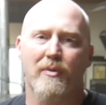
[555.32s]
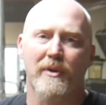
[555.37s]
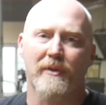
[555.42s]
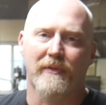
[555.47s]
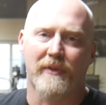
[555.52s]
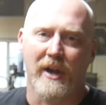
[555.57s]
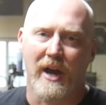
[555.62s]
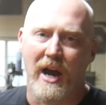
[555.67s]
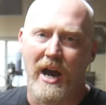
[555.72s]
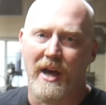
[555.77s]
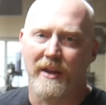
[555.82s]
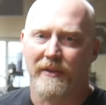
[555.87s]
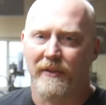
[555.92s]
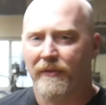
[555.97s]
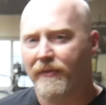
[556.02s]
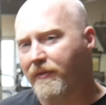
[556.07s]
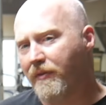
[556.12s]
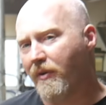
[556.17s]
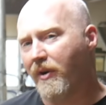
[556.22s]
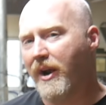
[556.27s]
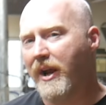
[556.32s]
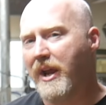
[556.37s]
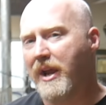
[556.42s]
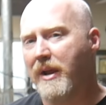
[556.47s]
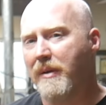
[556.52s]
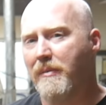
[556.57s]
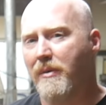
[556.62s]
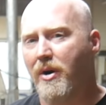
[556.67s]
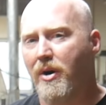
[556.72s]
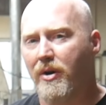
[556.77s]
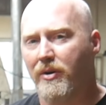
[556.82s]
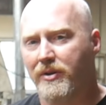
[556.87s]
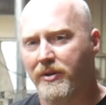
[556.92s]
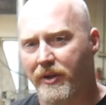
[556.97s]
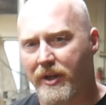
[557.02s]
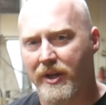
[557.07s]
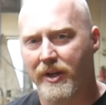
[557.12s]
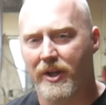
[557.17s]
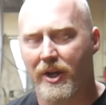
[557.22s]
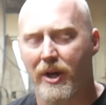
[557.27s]
we've got the frame all
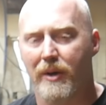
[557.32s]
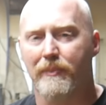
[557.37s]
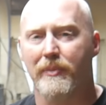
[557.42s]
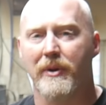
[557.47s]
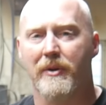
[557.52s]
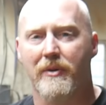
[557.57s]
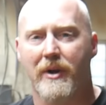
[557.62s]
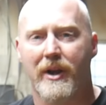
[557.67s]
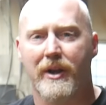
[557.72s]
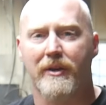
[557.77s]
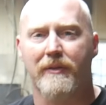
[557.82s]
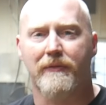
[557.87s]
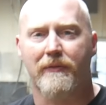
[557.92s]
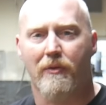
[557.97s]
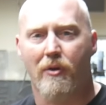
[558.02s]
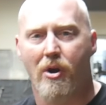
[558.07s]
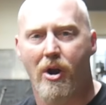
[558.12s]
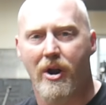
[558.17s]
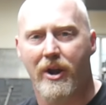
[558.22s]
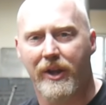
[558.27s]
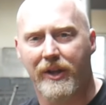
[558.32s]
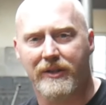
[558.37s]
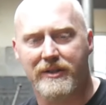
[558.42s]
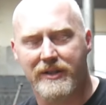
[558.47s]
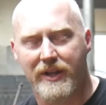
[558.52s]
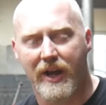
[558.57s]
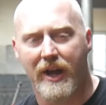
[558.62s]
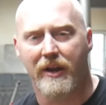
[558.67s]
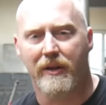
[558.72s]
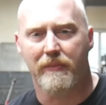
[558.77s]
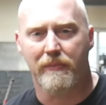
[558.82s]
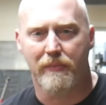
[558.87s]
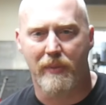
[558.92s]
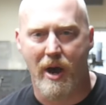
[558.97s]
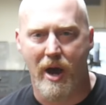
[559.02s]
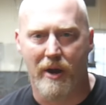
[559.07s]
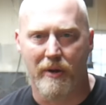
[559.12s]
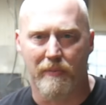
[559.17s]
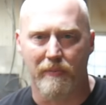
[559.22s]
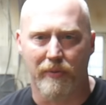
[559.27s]
cleaned up and ready for our inside and
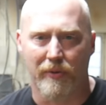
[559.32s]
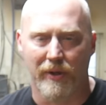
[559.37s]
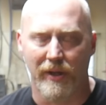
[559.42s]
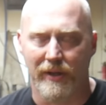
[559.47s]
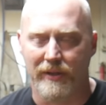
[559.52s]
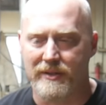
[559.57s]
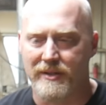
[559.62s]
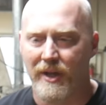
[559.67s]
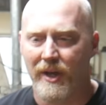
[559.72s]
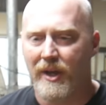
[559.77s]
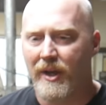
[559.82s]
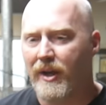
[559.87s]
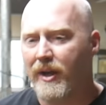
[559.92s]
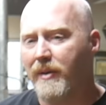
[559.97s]
bottom plates.